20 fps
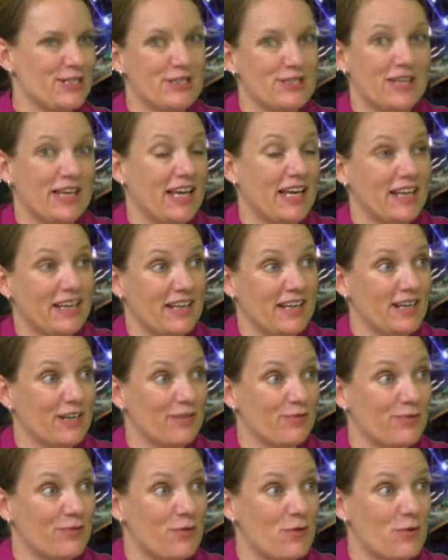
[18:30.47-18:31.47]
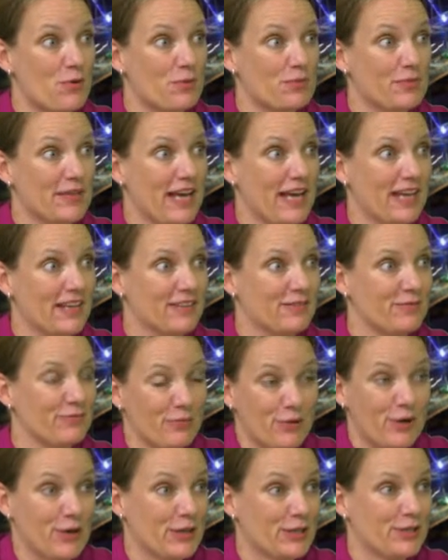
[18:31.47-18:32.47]
to get it in a form that
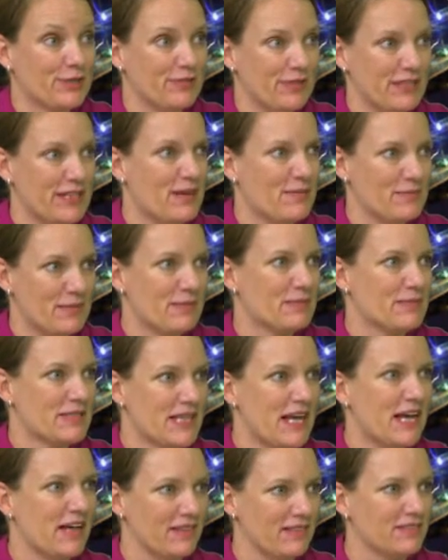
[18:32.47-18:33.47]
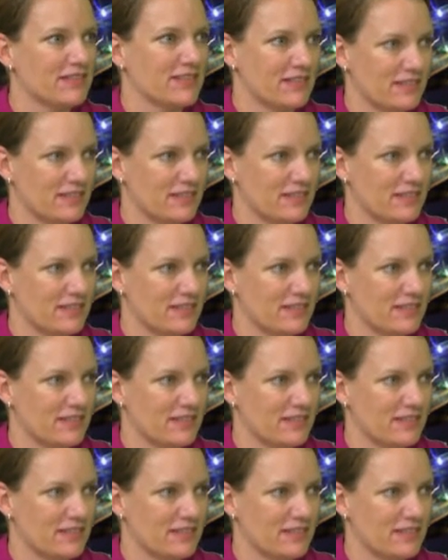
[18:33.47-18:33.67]
works for them themselves.